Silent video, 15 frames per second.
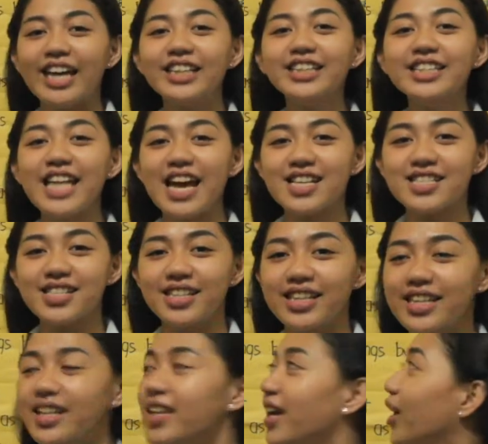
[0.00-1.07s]
And
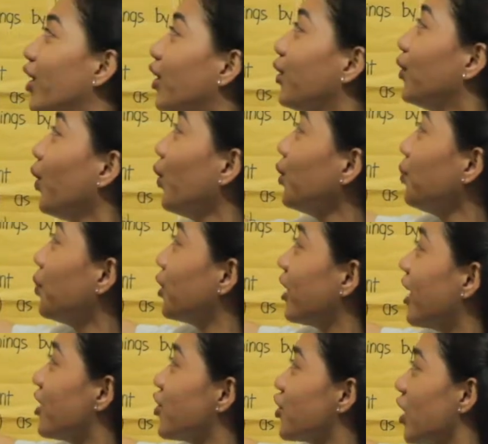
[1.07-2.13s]
lastly, growth
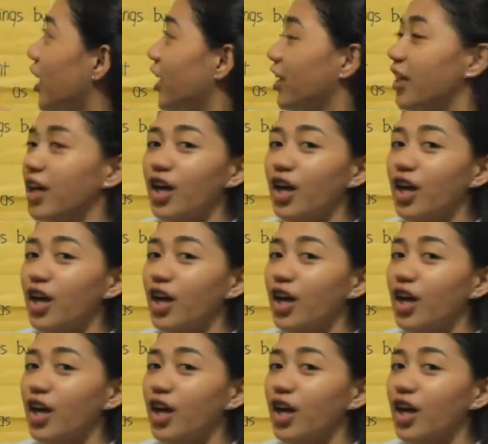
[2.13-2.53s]
potential.